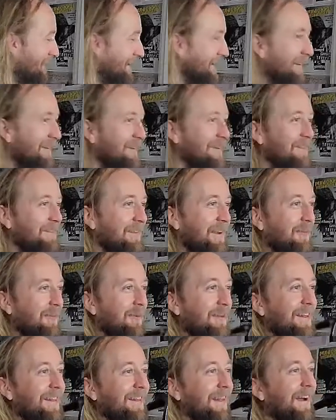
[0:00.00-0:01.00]
Or they're just like
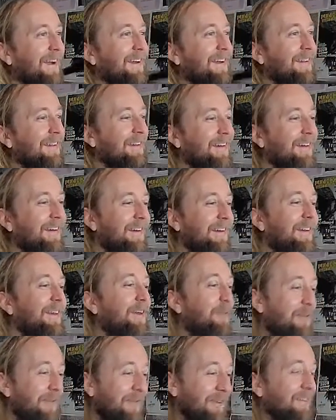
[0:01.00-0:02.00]
really light.
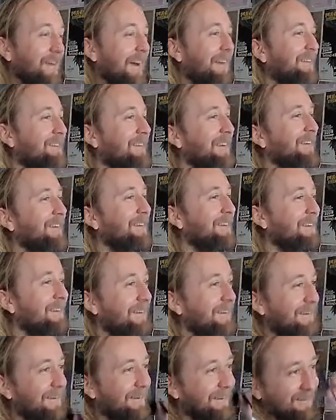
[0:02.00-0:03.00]
If you think that's light, this
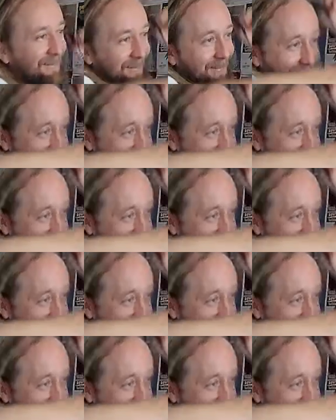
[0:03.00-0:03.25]
thing is.